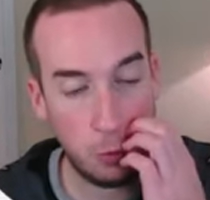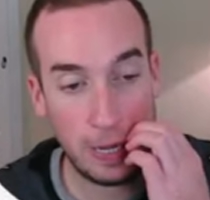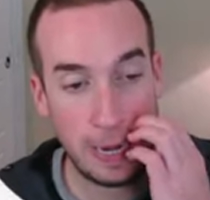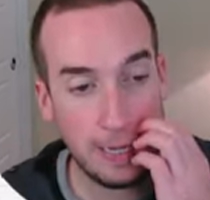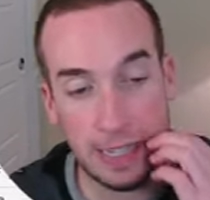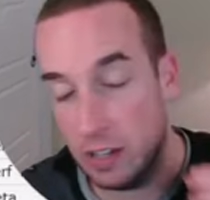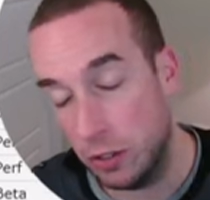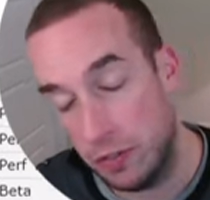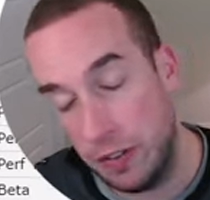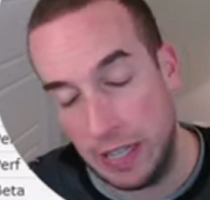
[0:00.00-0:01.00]
2019
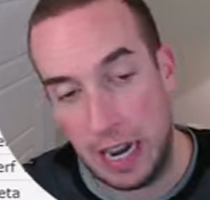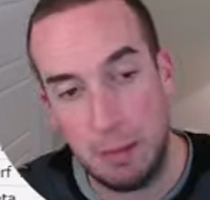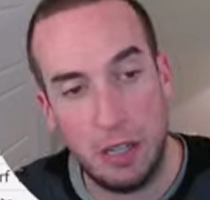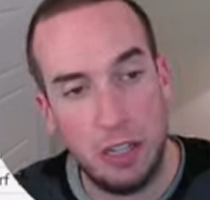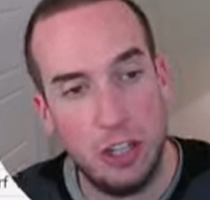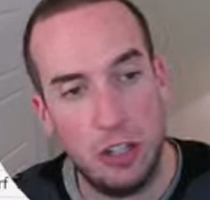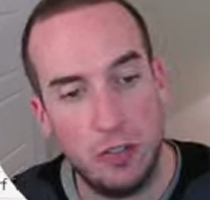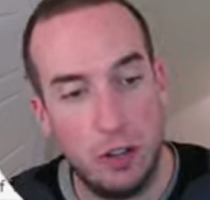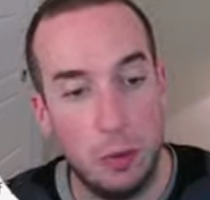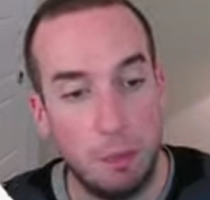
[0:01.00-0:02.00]
there's 59 million
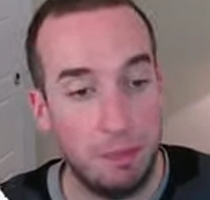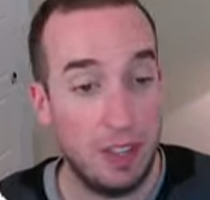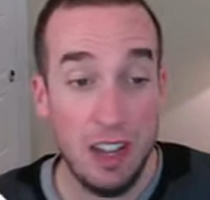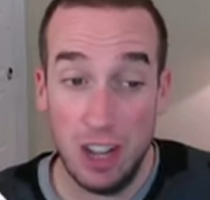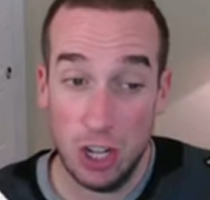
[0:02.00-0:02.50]
shares float.